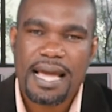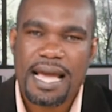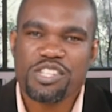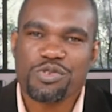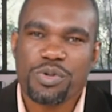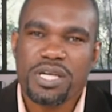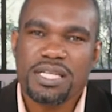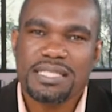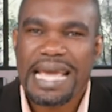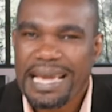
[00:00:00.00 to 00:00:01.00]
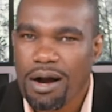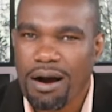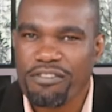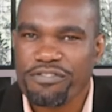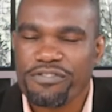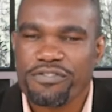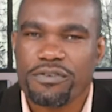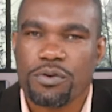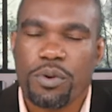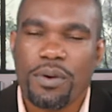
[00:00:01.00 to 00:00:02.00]
As we take off,
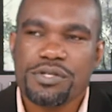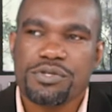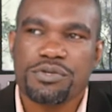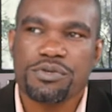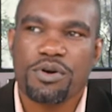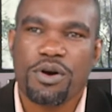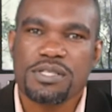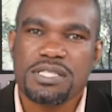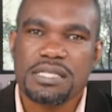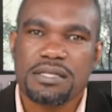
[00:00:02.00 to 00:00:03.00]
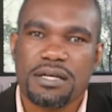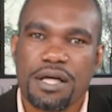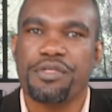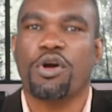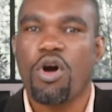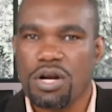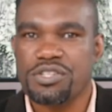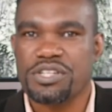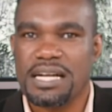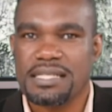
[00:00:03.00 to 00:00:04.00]
we want to consider the
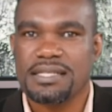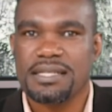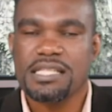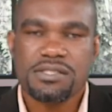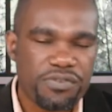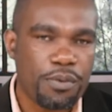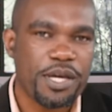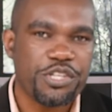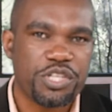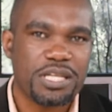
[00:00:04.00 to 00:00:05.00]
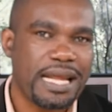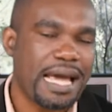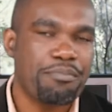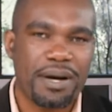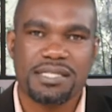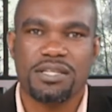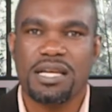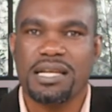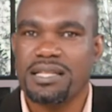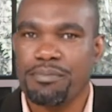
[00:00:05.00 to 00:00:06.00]
contract its formation and
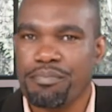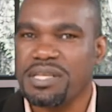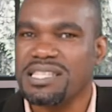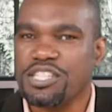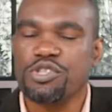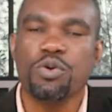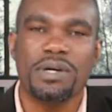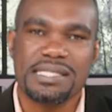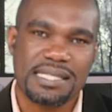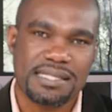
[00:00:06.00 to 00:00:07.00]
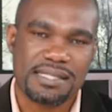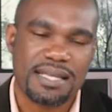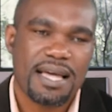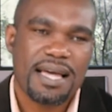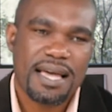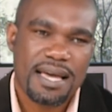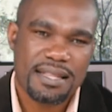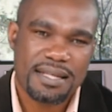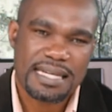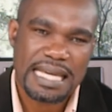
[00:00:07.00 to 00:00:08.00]
particularly the business nuances
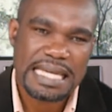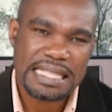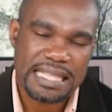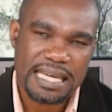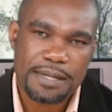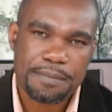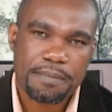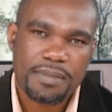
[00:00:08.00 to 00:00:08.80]
that are in there.